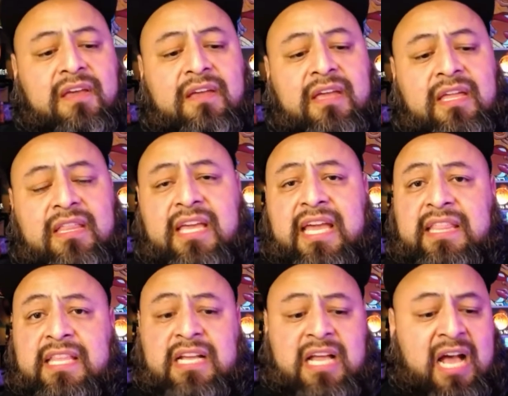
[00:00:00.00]
and and
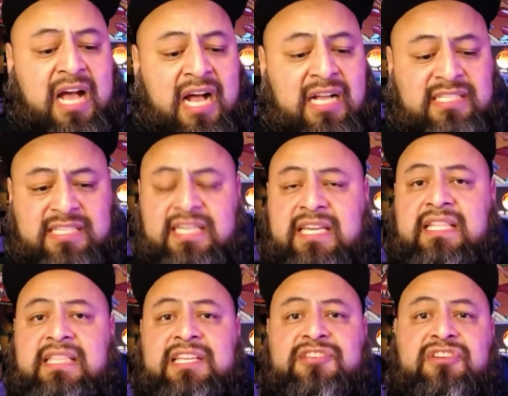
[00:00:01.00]
the
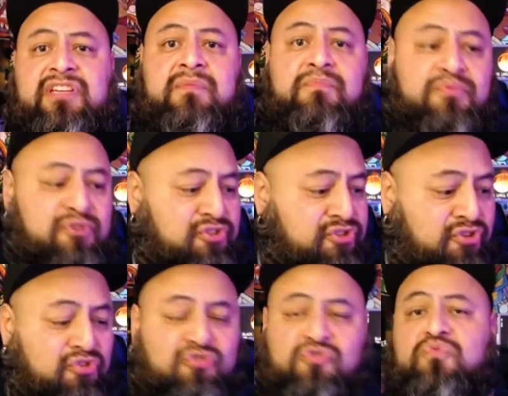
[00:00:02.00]
content that you can
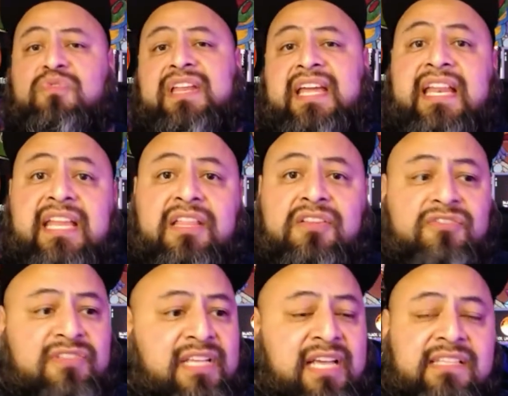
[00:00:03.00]
produce with any of those
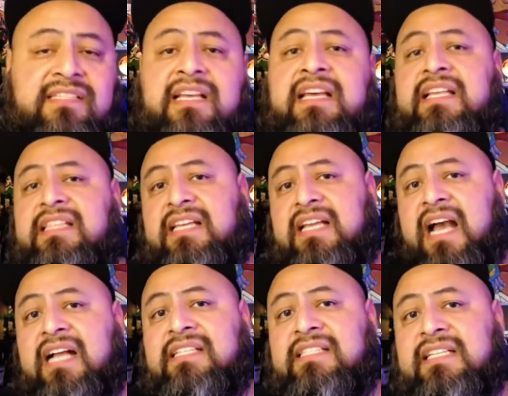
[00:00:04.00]
things the
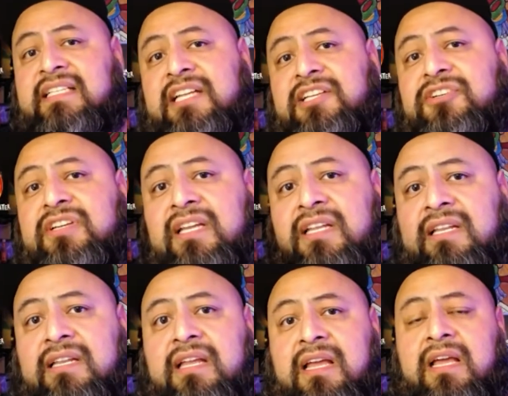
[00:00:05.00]
content that you can